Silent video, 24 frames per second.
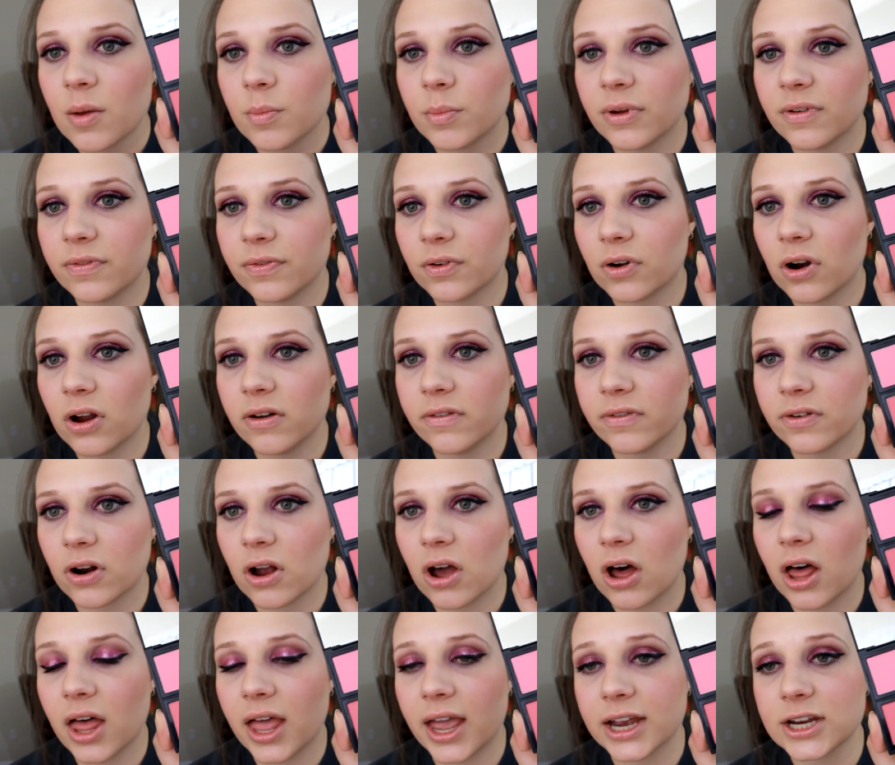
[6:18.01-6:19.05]
But for
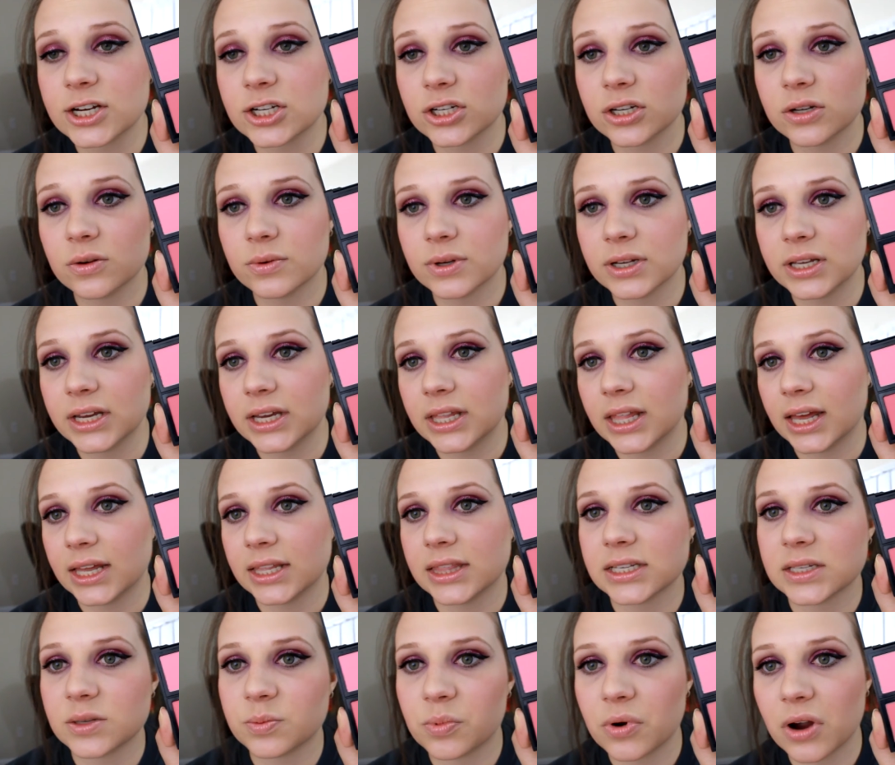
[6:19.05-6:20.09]
overall, I actually really like
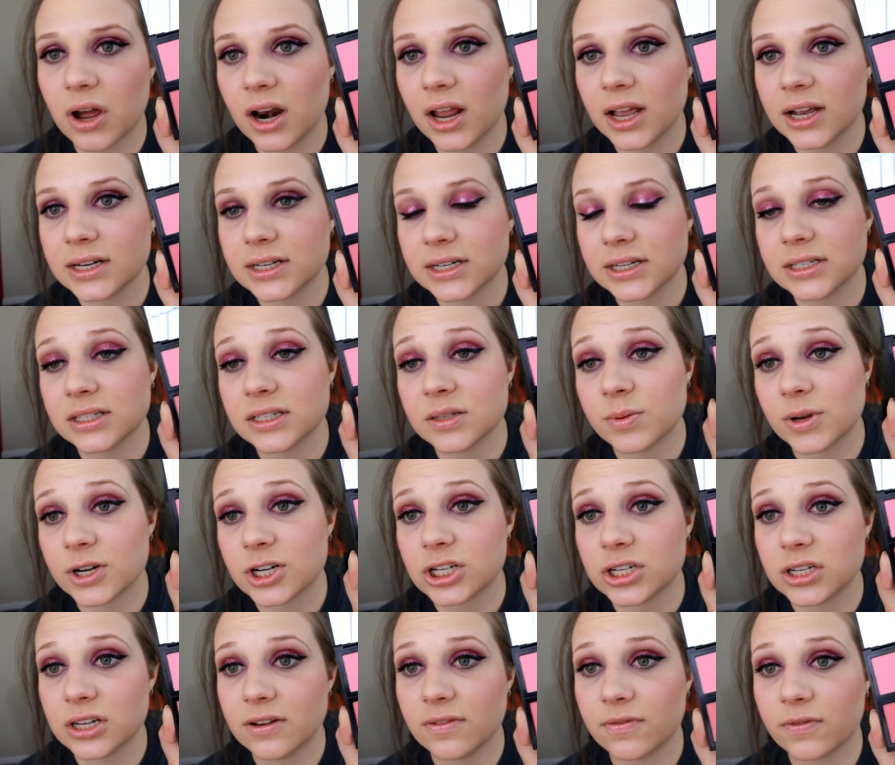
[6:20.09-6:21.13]
this product, and
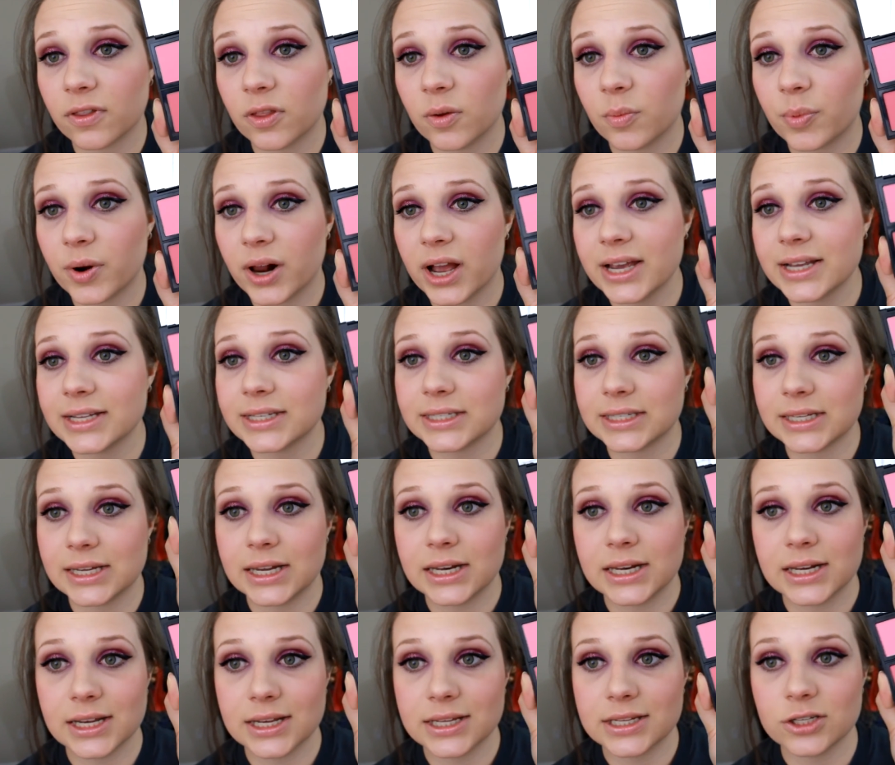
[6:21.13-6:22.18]
especially for the price,
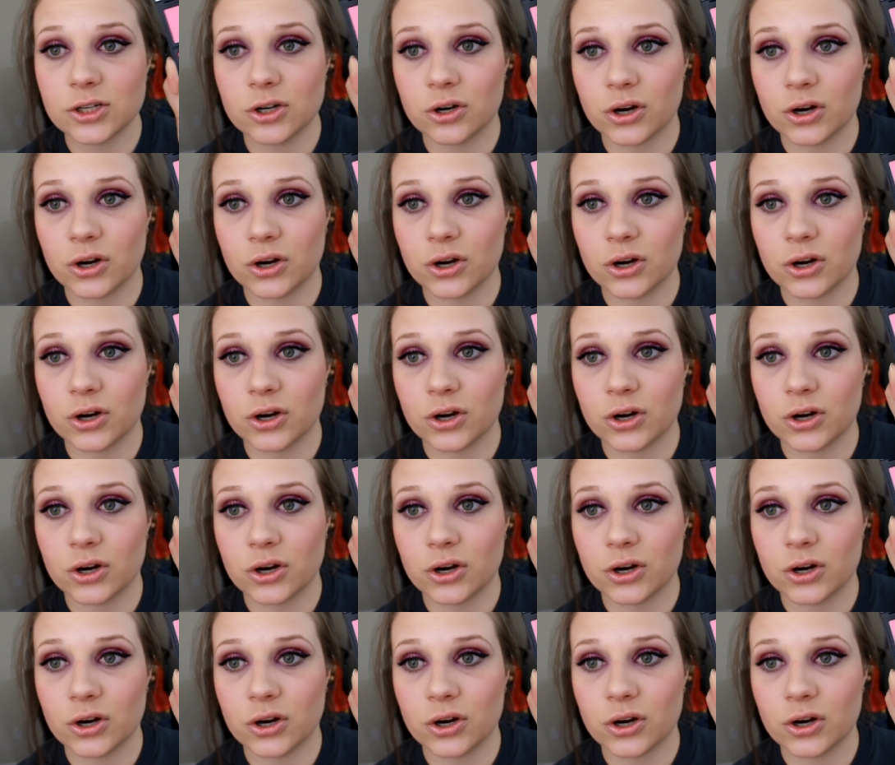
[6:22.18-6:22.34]
it is